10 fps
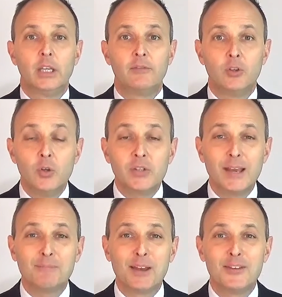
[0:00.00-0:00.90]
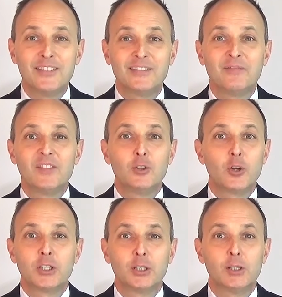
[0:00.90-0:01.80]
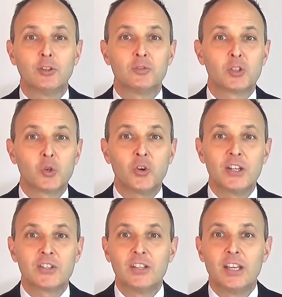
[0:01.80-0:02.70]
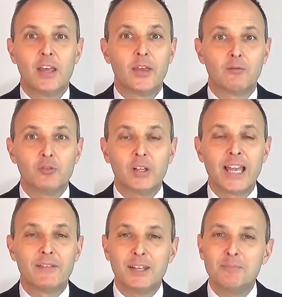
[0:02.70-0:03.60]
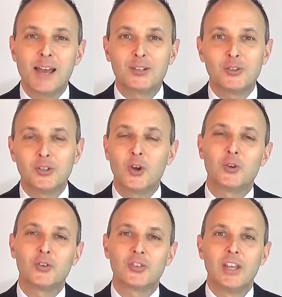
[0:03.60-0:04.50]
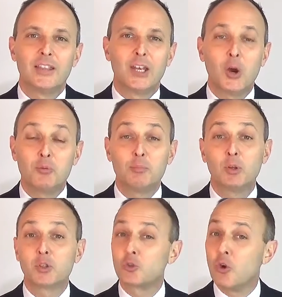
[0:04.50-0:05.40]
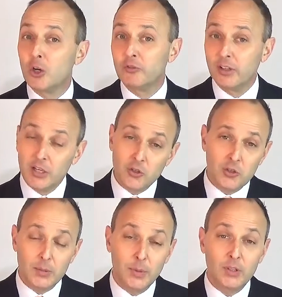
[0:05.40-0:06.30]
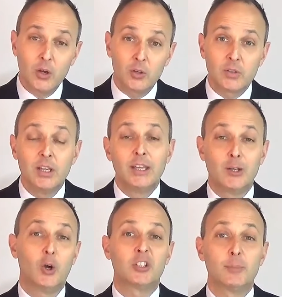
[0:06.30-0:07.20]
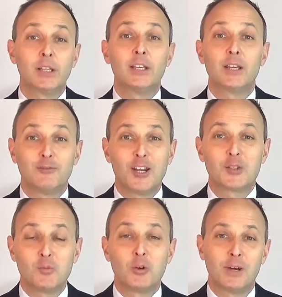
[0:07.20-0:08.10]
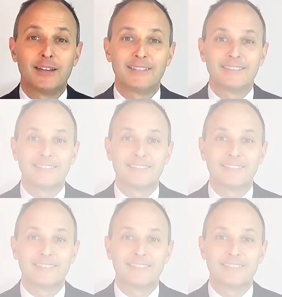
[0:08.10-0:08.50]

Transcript: if you use that method, you're going to deliver stories that really have an impact on donors, that help you build stronger relationships with donors, and ultimately raise more money.